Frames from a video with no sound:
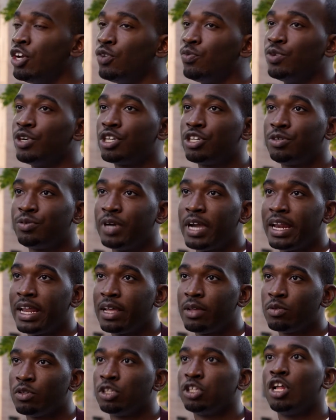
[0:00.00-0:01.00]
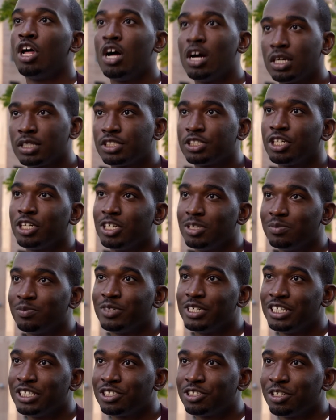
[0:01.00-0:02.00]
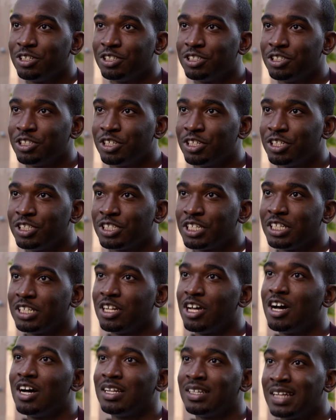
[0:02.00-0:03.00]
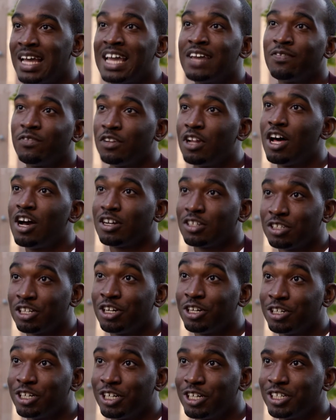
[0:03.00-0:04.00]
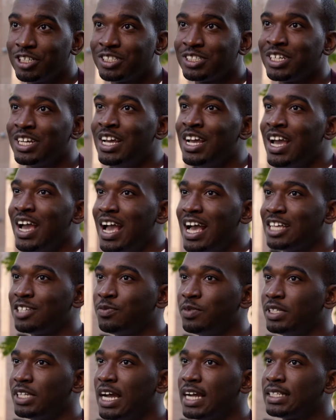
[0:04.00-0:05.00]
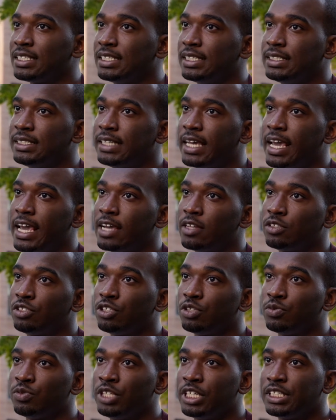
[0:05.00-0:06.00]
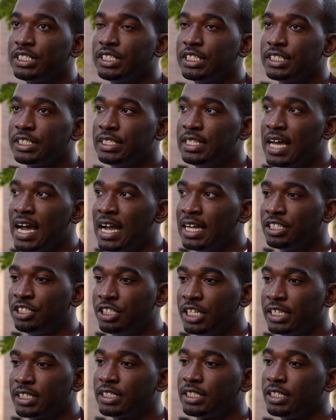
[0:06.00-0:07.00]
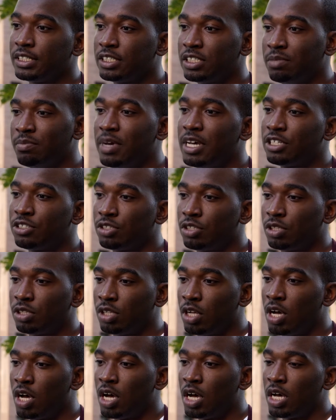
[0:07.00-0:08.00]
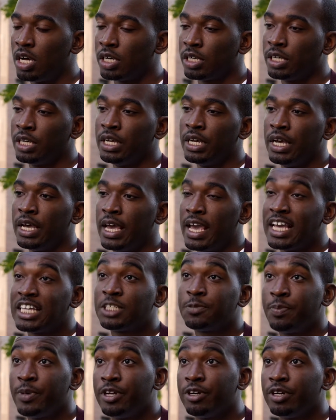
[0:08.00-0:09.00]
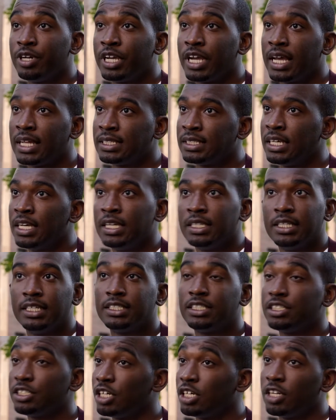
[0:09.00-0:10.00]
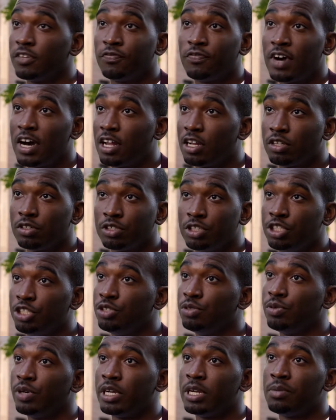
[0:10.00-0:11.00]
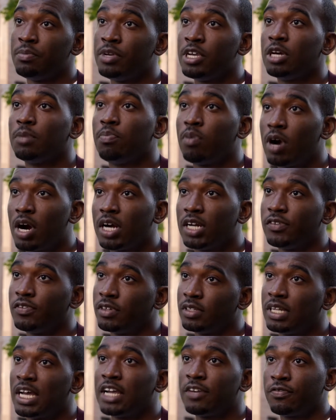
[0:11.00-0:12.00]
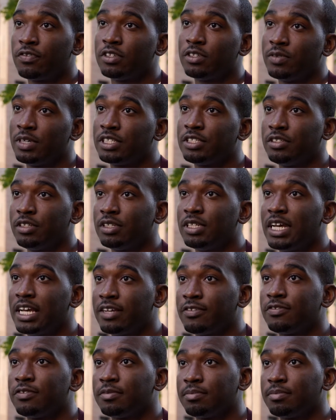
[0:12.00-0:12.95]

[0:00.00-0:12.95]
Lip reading: We're creating long-term researchers and lifelong learners, as we like to say. And so this is not just a semester-long experience. This is going to follow you and be a part of your life for the rest of your life.